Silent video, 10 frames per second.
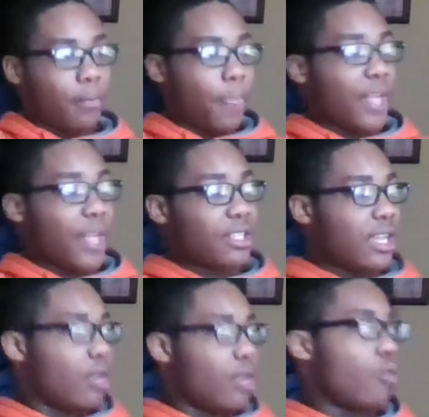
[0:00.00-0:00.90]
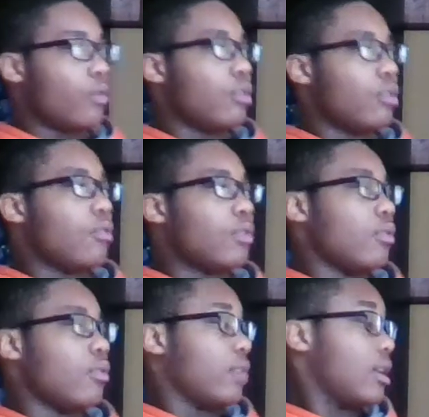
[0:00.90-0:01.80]
I say it over and over and
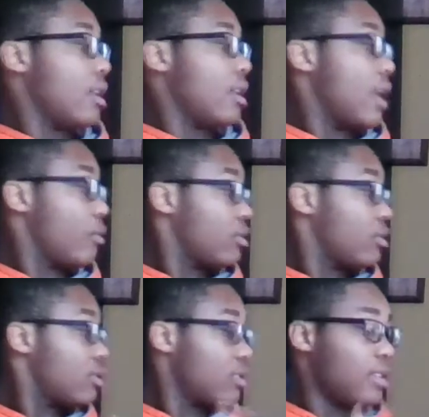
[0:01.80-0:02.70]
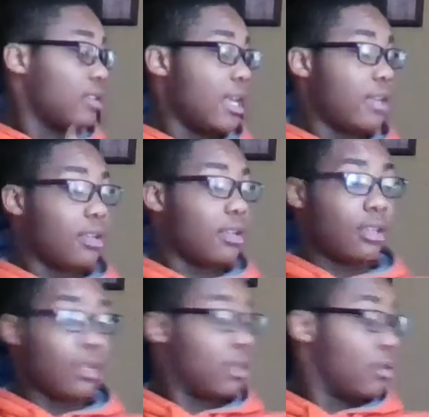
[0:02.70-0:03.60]
over again, and I will say it
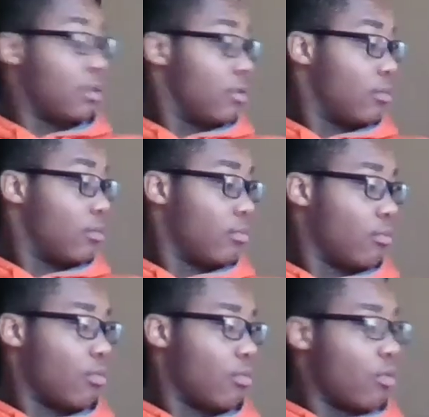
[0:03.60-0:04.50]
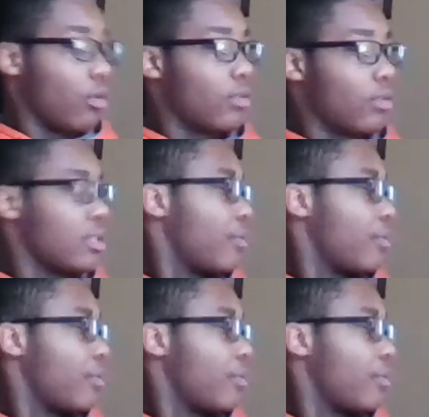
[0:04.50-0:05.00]
more. I was looking for